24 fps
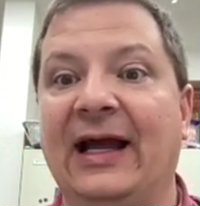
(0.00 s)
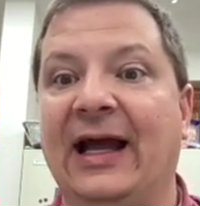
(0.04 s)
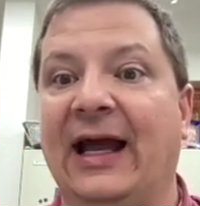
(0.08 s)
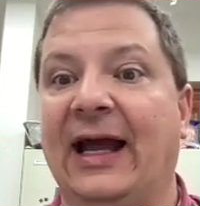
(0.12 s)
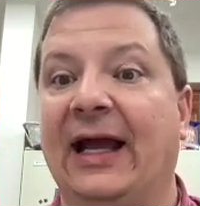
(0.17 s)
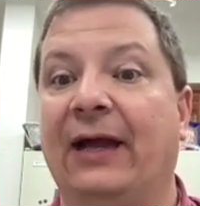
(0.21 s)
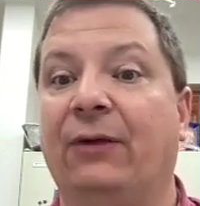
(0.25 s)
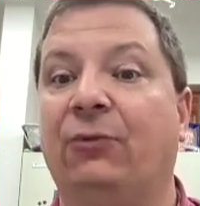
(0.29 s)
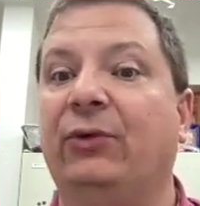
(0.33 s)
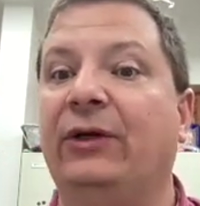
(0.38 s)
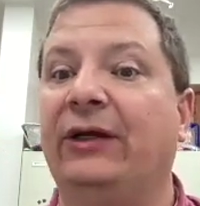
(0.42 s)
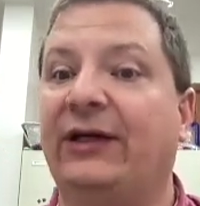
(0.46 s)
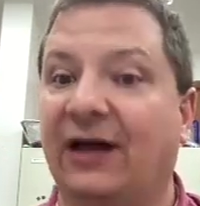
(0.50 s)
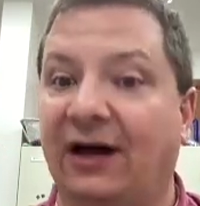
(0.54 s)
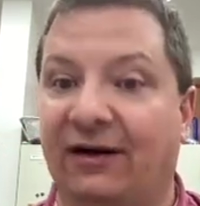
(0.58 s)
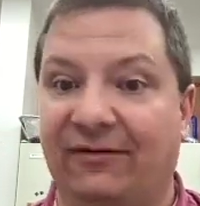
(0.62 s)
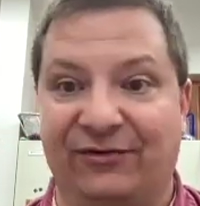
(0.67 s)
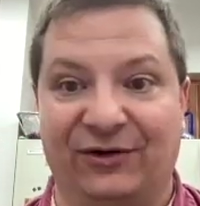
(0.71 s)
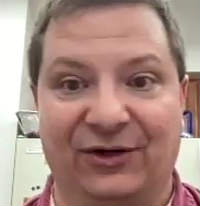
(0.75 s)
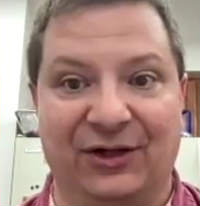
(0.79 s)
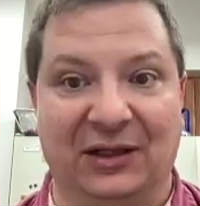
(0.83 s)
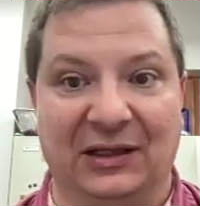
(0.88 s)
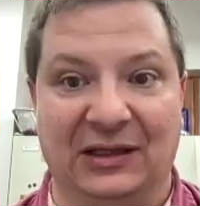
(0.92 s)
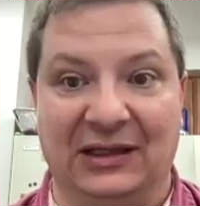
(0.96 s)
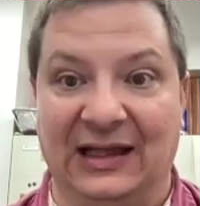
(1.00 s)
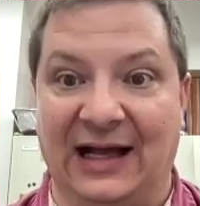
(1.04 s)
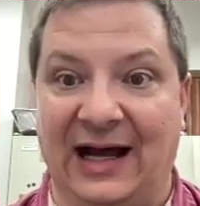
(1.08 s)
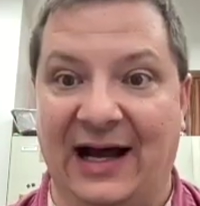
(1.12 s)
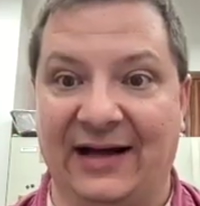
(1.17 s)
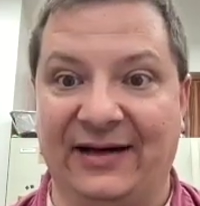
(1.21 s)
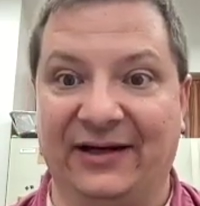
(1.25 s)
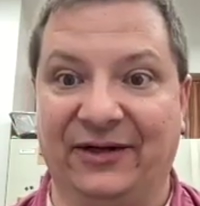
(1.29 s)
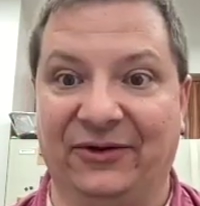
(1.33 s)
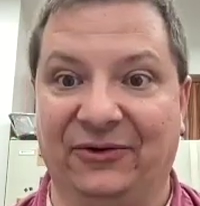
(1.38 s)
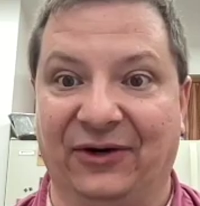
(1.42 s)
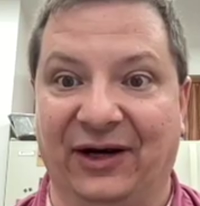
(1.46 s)
And we covered a
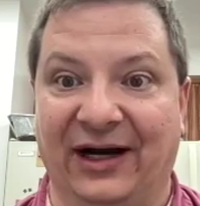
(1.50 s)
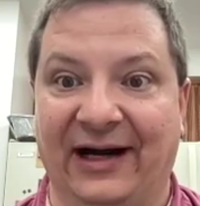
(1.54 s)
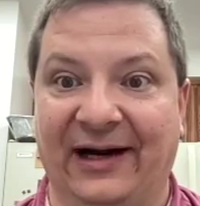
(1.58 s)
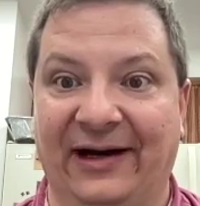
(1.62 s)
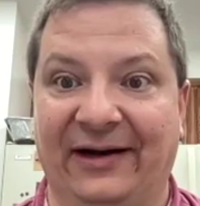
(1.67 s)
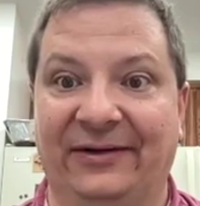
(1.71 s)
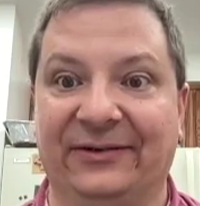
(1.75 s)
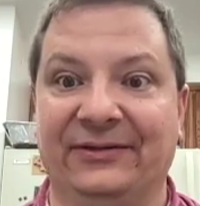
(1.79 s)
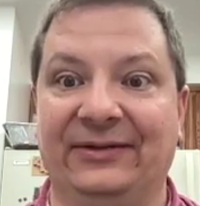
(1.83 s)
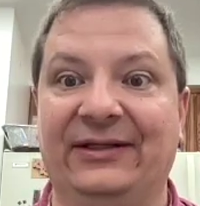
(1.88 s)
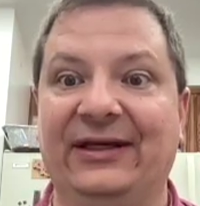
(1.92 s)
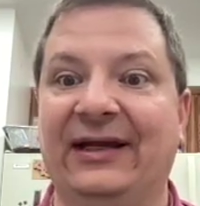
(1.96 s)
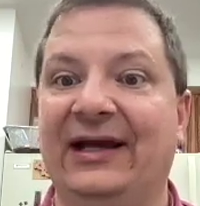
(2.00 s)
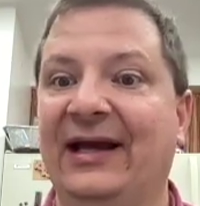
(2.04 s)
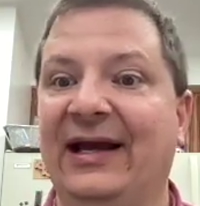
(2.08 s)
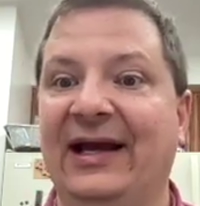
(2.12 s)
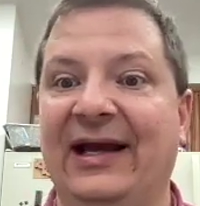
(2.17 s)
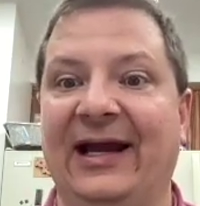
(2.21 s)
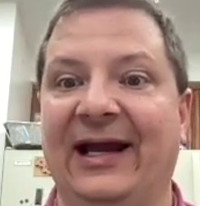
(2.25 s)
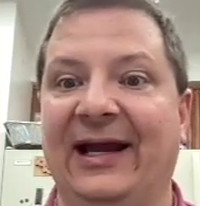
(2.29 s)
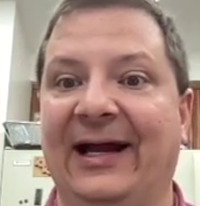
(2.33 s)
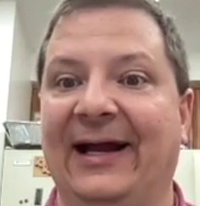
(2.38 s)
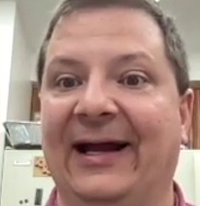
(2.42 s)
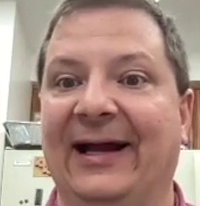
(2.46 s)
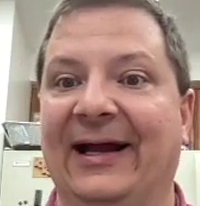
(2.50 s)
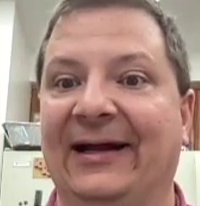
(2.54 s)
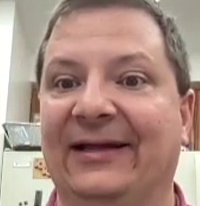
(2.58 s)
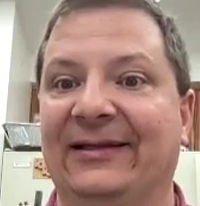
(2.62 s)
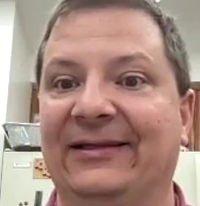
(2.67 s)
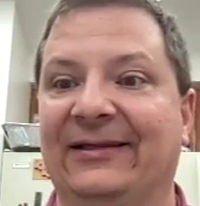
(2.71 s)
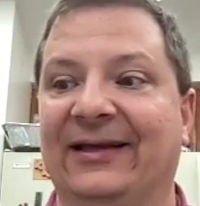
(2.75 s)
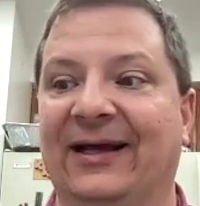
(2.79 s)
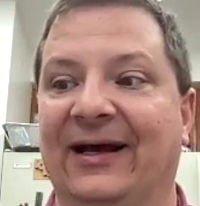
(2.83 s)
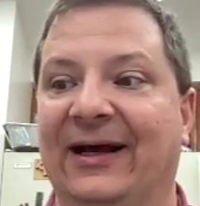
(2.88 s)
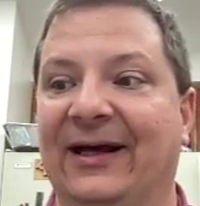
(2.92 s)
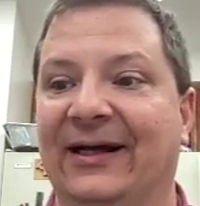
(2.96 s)
lot of ground.
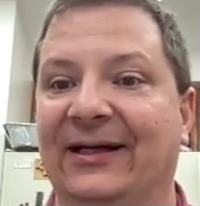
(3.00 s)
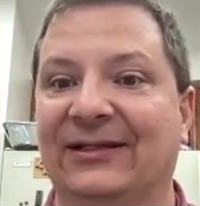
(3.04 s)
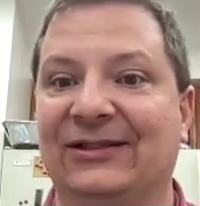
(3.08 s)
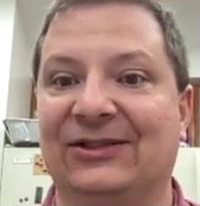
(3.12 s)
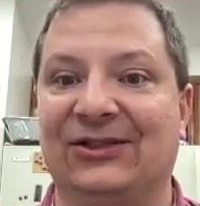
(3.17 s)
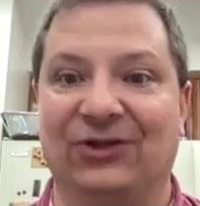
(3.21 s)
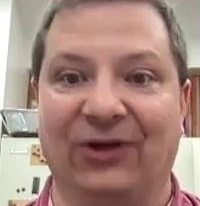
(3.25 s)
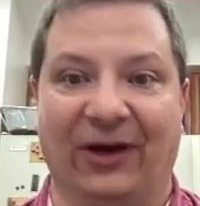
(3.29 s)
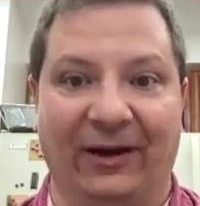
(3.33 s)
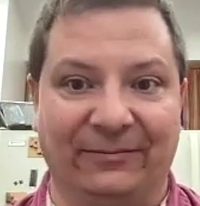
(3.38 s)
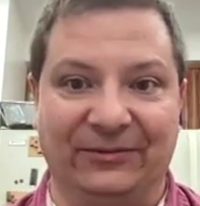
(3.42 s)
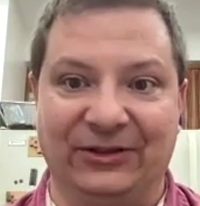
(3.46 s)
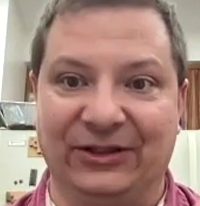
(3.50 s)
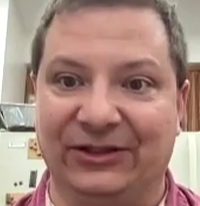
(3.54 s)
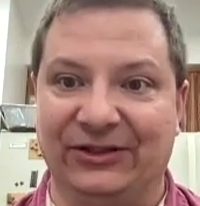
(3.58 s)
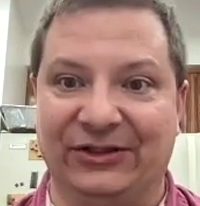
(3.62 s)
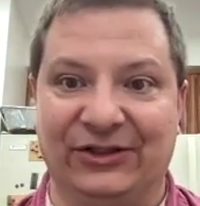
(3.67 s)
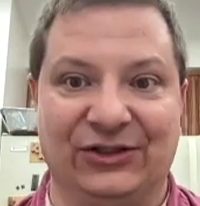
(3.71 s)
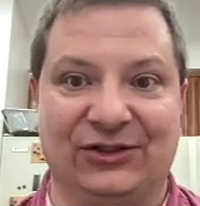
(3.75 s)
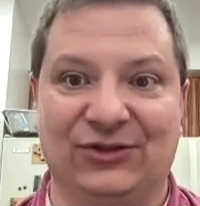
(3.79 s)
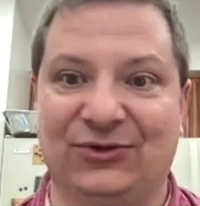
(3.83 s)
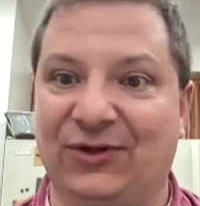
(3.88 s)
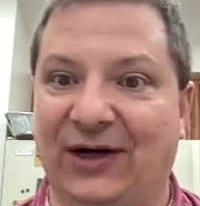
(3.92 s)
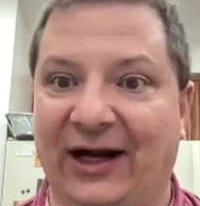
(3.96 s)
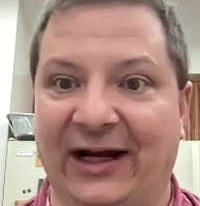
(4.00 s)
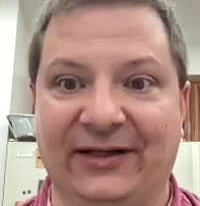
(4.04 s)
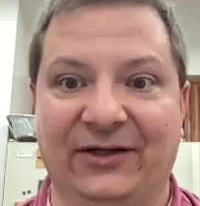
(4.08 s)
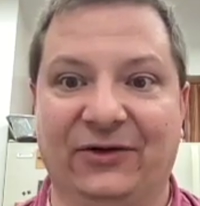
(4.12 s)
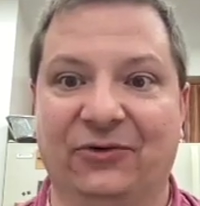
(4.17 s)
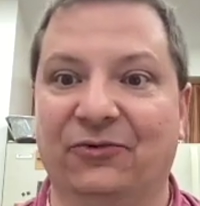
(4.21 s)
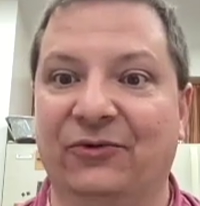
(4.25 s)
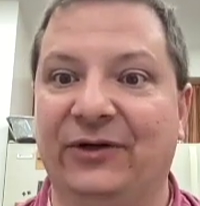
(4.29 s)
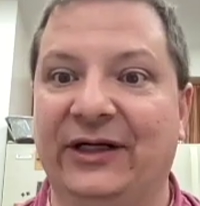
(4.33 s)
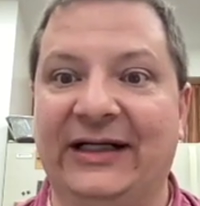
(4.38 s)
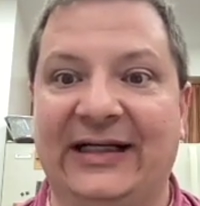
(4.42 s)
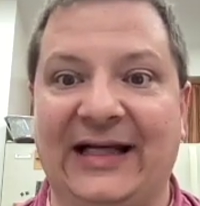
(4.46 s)
And so I'm just trying to
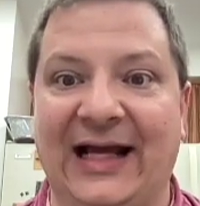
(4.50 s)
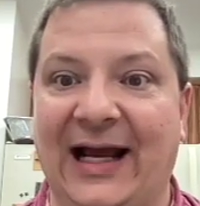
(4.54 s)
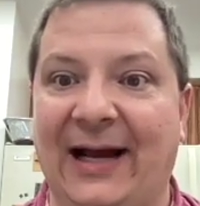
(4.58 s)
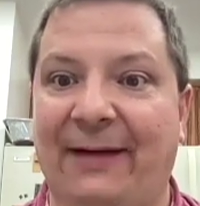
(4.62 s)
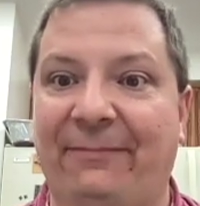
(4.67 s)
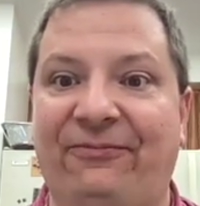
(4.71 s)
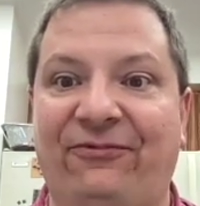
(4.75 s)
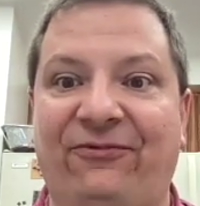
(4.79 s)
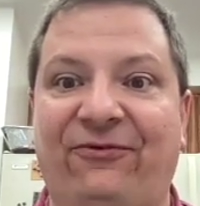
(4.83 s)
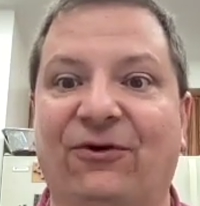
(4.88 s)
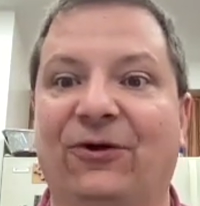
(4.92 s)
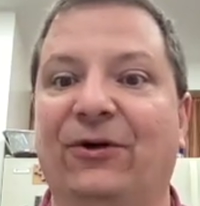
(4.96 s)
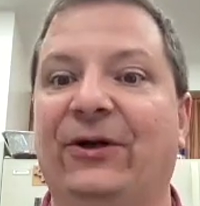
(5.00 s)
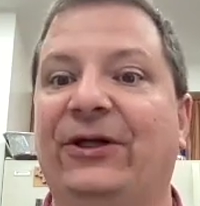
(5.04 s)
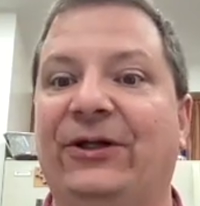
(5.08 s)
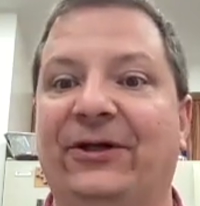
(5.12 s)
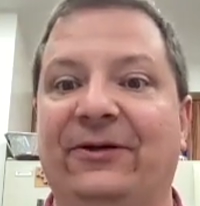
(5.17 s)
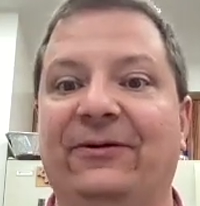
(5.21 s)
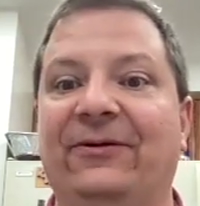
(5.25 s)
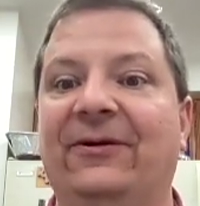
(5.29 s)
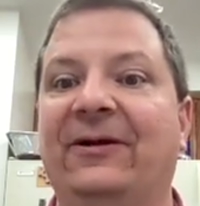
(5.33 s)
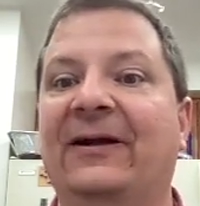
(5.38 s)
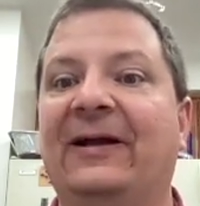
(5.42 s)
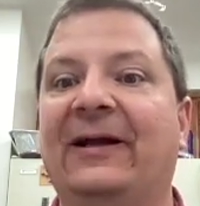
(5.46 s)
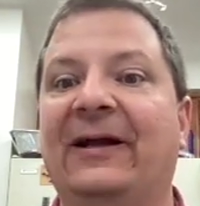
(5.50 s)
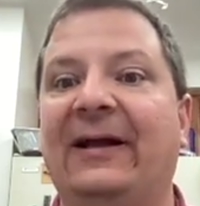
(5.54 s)
recap for you.